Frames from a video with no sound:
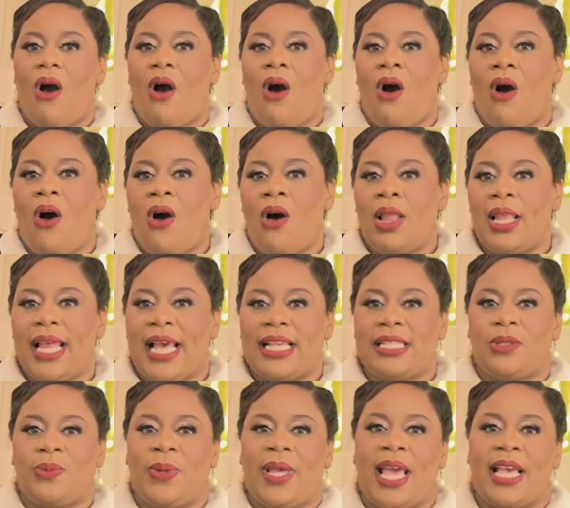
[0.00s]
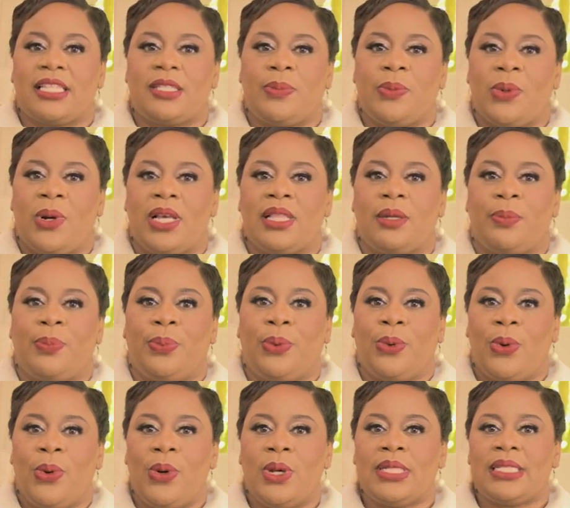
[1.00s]
all as we explore the
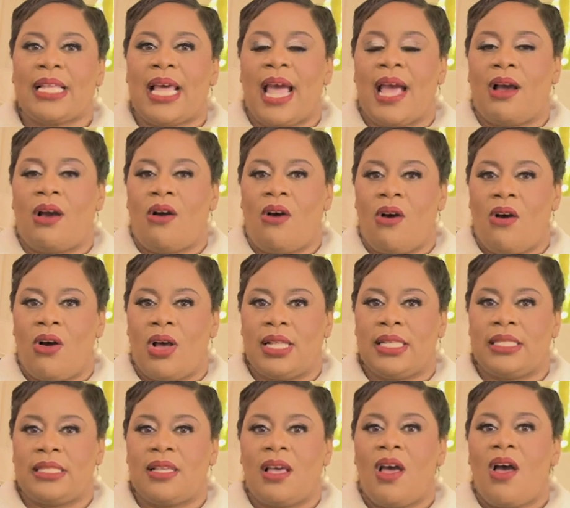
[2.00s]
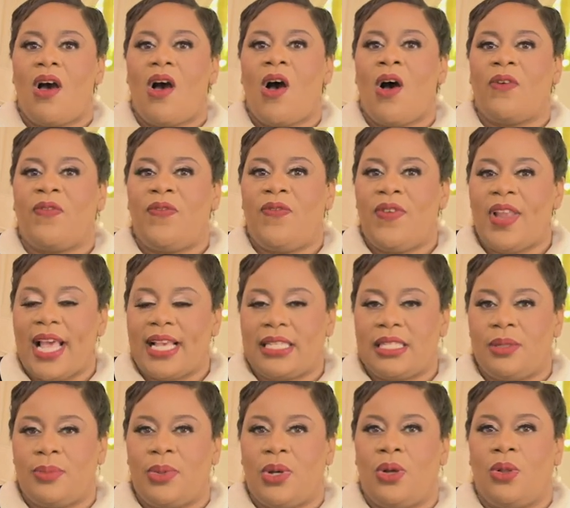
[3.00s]
pros and cons of
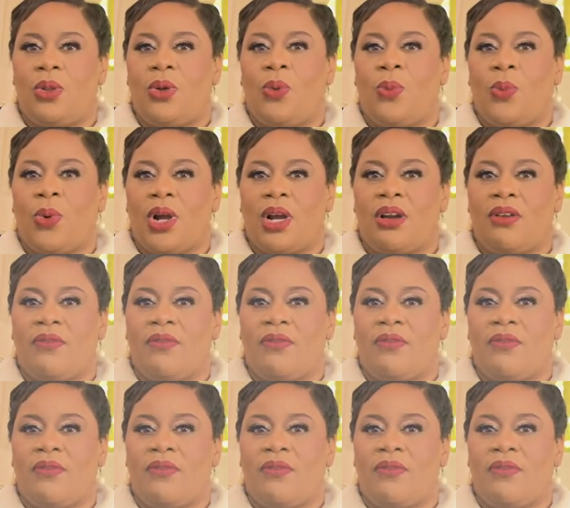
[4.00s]
flexible work